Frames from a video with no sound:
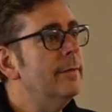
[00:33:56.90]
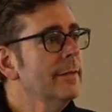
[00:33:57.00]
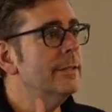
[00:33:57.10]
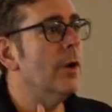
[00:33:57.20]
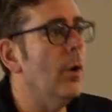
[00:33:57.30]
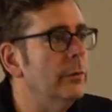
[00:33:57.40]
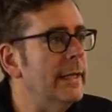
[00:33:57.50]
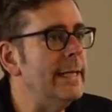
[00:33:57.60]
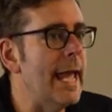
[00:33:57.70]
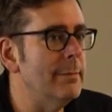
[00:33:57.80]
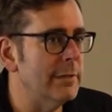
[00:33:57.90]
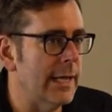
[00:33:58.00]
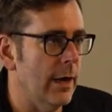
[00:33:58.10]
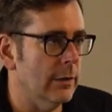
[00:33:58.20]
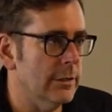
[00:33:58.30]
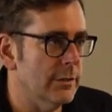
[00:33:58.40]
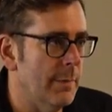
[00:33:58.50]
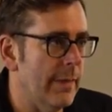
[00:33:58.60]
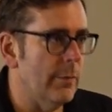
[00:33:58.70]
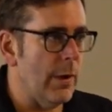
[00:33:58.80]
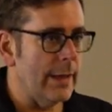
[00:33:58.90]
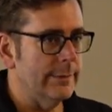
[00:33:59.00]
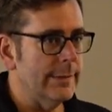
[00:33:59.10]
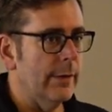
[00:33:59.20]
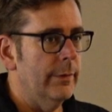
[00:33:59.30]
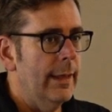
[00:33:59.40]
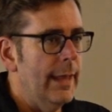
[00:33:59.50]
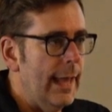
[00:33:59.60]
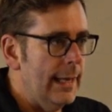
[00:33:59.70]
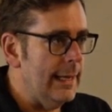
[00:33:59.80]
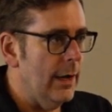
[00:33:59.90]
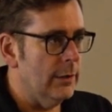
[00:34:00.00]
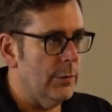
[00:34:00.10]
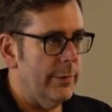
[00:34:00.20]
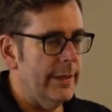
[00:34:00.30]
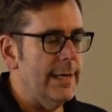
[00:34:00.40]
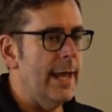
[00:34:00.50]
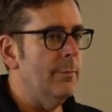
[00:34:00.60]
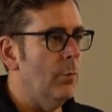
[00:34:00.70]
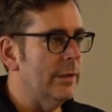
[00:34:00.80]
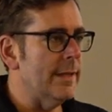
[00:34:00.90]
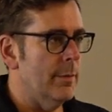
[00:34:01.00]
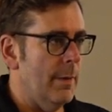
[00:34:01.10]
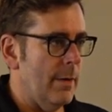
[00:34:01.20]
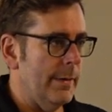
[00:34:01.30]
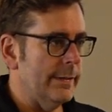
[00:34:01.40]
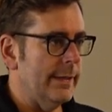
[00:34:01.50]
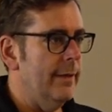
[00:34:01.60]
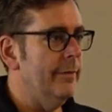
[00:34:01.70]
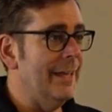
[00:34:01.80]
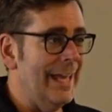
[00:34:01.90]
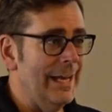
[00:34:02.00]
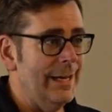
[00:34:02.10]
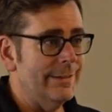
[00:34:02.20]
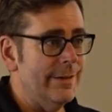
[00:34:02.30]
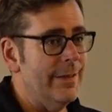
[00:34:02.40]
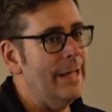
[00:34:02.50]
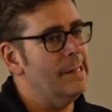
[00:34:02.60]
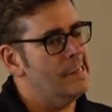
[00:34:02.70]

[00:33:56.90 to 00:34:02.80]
these are only named characters, by the way. So any character with a name, what's their purpose? If you can't answer that,